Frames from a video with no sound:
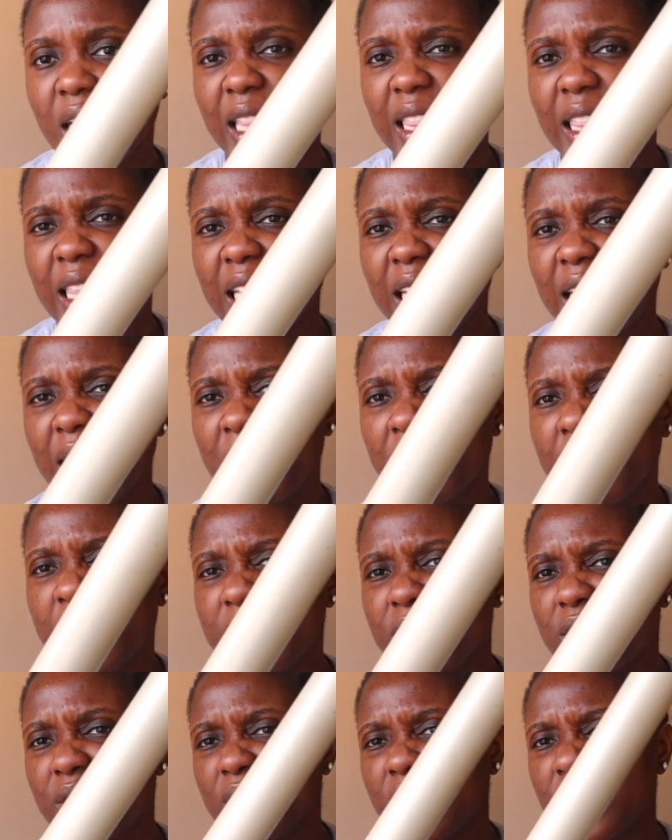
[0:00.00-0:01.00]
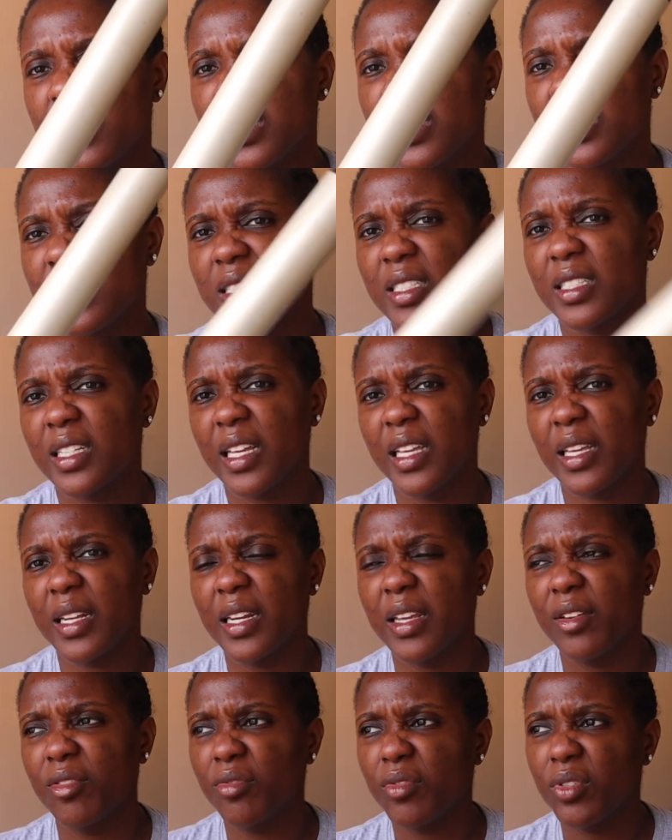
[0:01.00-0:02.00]
I think I mentioned it in
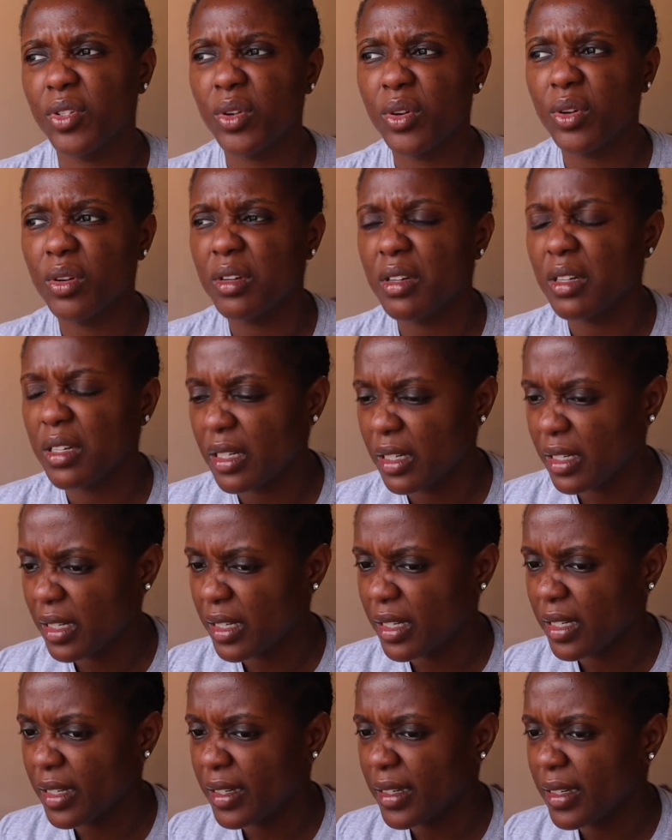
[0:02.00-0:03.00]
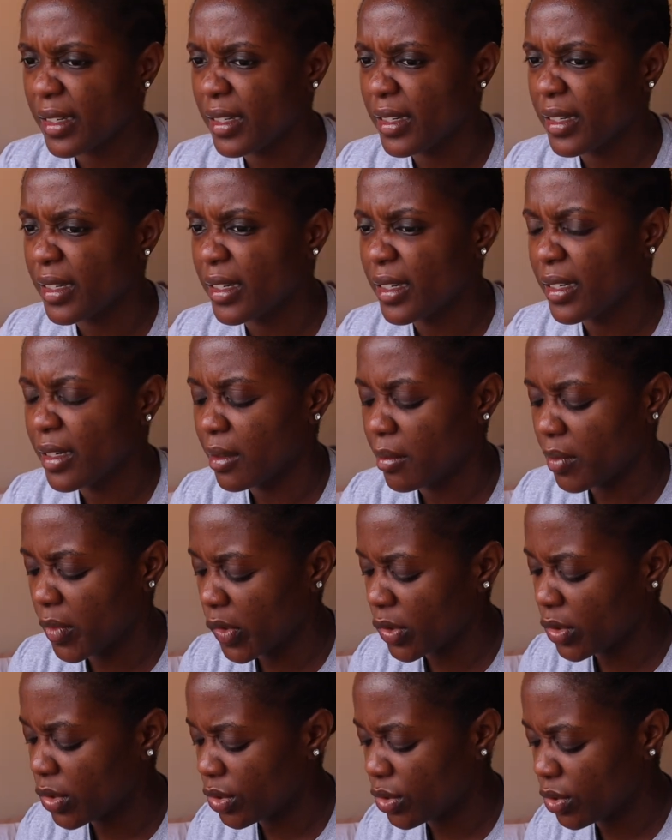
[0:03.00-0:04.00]
a vlog,
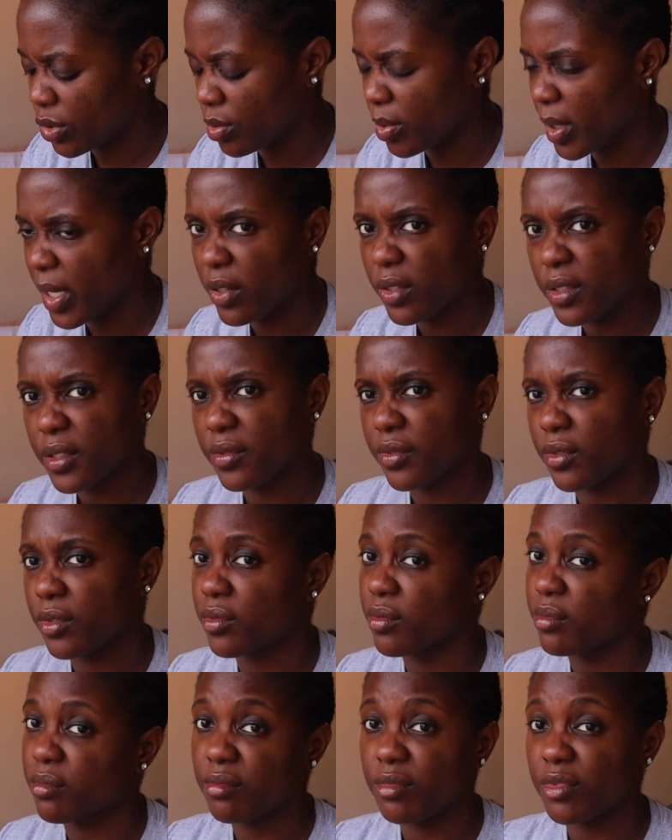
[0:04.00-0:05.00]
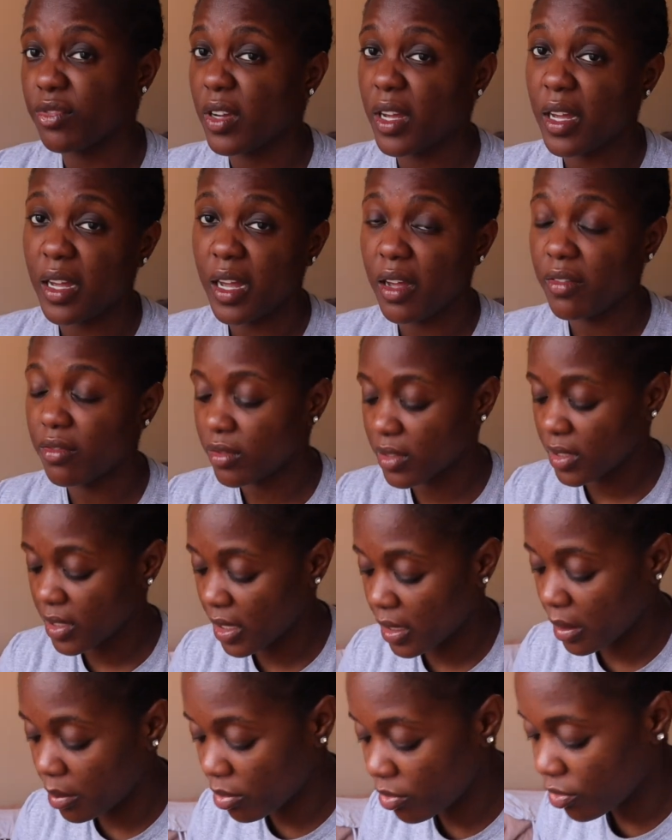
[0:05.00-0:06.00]
not sure, but I got it from, if I haven't said it